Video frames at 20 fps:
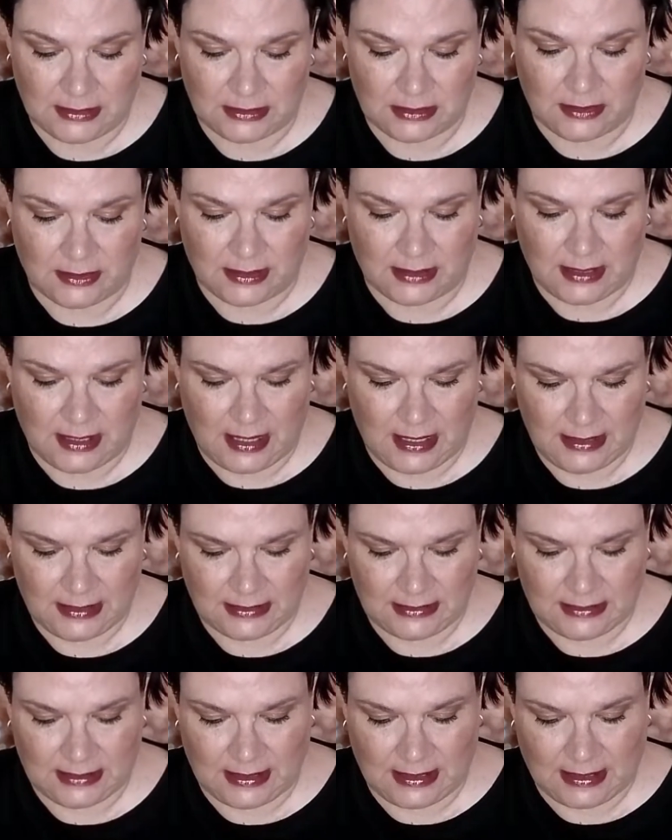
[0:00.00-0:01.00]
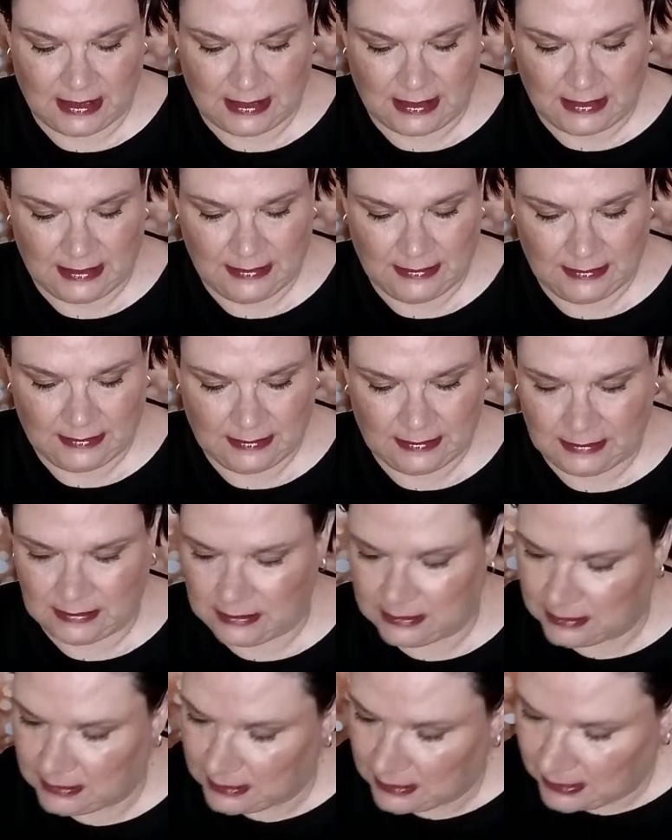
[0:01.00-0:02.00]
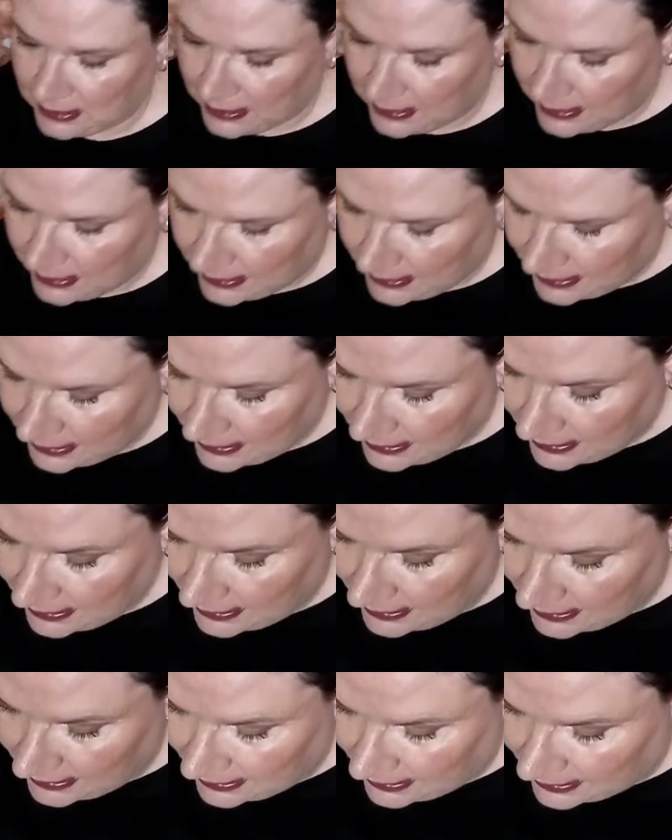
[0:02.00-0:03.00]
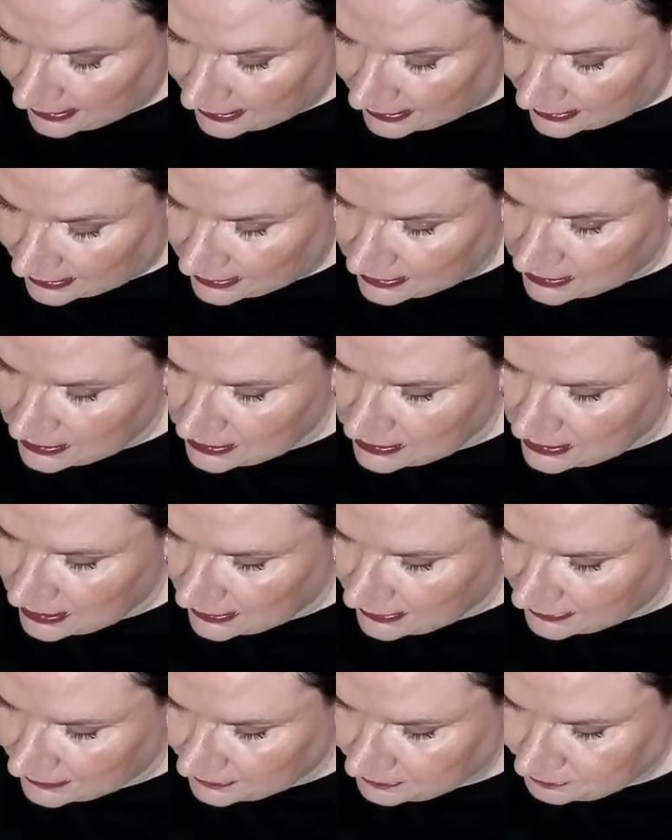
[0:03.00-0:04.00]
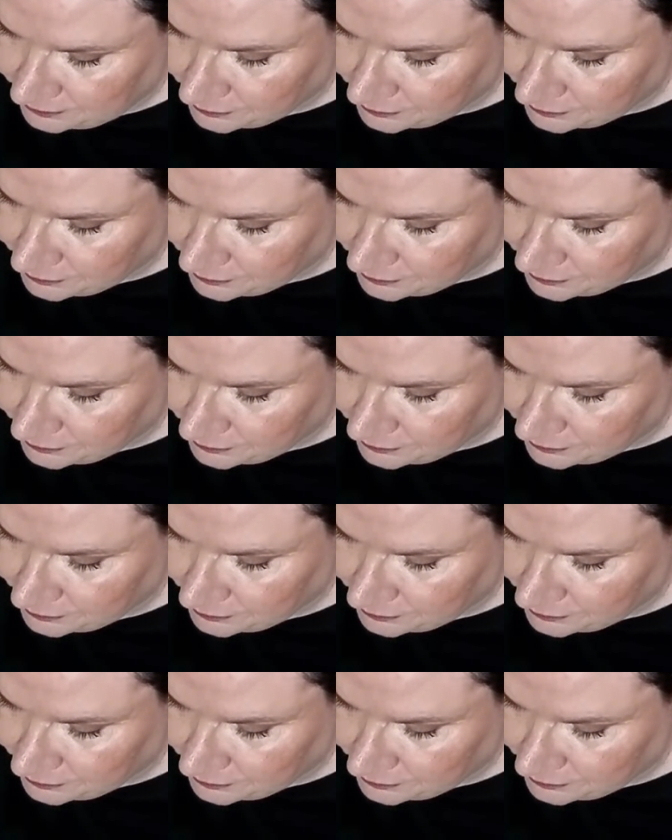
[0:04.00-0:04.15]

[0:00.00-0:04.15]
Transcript: Okay, so the next thing is,